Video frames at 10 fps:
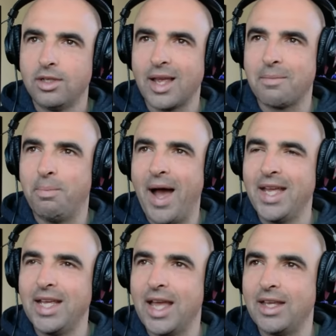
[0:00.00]
like
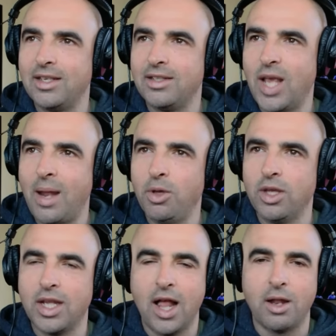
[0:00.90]
buying a $10
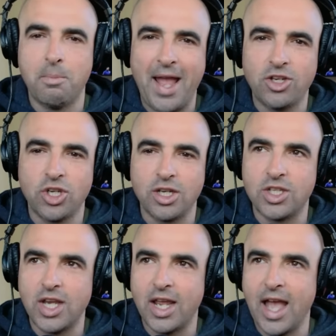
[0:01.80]
million mansion and
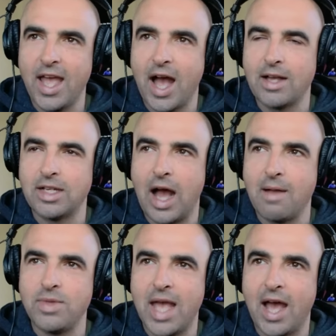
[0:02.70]
saying, hey,
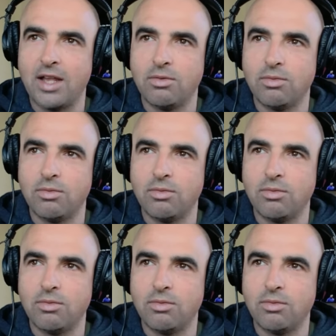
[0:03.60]
I'm not